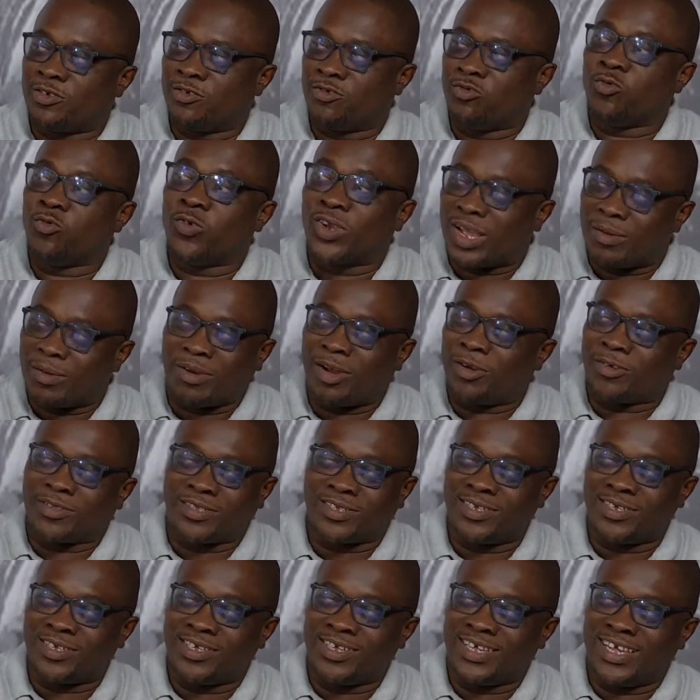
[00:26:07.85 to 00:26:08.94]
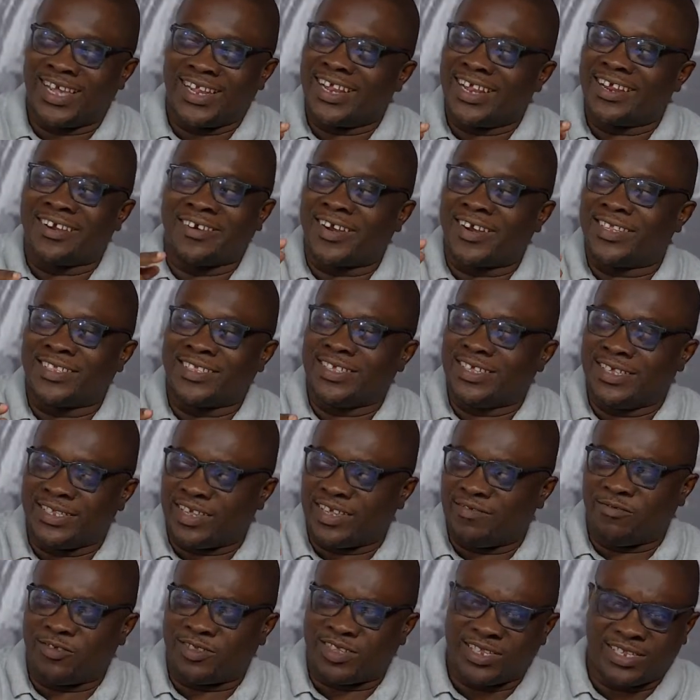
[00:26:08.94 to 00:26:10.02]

you come out and then grant interviews.